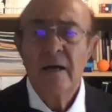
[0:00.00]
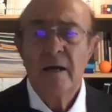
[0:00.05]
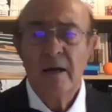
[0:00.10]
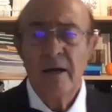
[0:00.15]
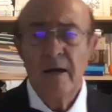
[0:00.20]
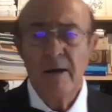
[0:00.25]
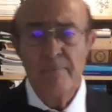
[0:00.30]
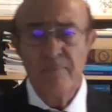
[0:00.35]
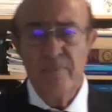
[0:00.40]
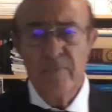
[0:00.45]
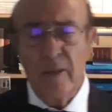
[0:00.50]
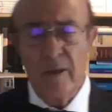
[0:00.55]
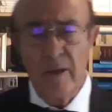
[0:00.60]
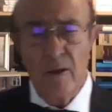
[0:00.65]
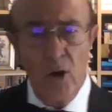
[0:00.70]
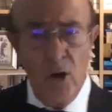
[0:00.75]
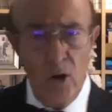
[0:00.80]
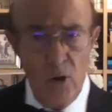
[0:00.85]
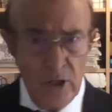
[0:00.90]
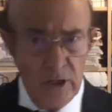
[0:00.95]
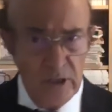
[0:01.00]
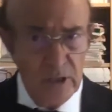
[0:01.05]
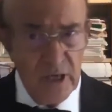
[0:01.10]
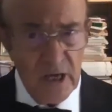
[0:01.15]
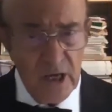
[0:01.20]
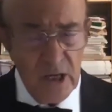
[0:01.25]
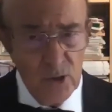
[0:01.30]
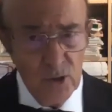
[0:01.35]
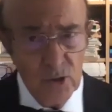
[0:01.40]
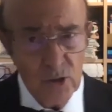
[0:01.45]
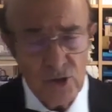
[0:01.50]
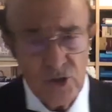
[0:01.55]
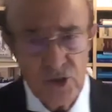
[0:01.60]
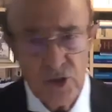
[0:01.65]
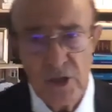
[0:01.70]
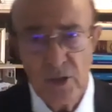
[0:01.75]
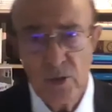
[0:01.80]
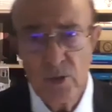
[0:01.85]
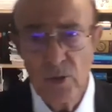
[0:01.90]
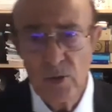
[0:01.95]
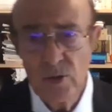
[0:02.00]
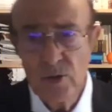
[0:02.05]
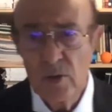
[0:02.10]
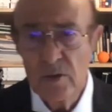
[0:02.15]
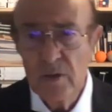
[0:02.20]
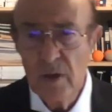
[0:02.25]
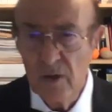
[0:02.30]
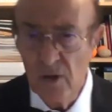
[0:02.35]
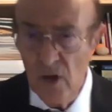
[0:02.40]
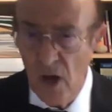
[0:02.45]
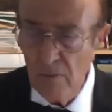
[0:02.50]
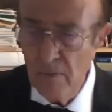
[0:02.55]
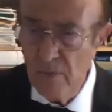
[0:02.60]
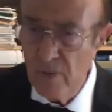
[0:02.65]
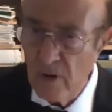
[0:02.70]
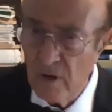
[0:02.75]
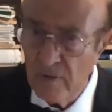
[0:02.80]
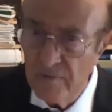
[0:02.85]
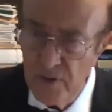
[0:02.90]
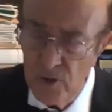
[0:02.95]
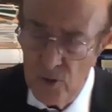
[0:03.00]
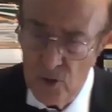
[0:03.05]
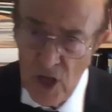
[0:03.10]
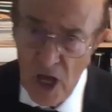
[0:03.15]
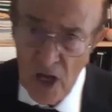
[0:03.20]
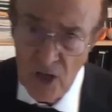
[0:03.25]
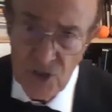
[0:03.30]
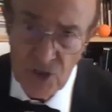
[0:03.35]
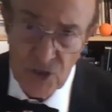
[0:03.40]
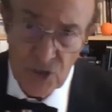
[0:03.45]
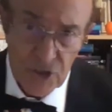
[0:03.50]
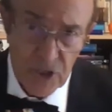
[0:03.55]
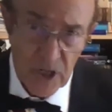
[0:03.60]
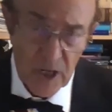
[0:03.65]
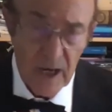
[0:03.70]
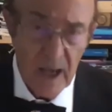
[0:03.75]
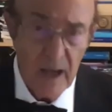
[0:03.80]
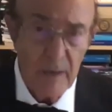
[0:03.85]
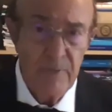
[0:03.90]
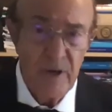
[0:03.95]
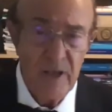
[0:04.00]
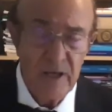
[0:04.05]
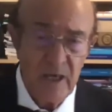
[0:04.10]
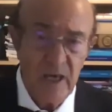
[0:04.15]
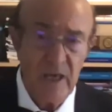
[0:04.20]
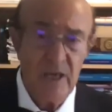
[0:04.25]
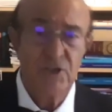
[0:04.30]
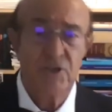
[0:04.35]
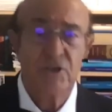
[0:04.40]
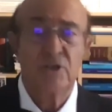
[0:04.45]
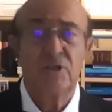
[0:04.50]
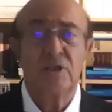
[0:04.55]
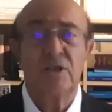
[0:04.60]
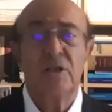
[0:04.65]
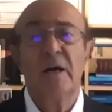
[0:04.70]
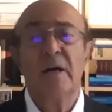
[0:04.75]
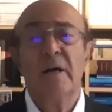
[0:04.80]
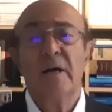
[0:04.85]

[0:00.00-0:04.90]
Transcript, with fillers: um, all in the industry due to the number of industrial applications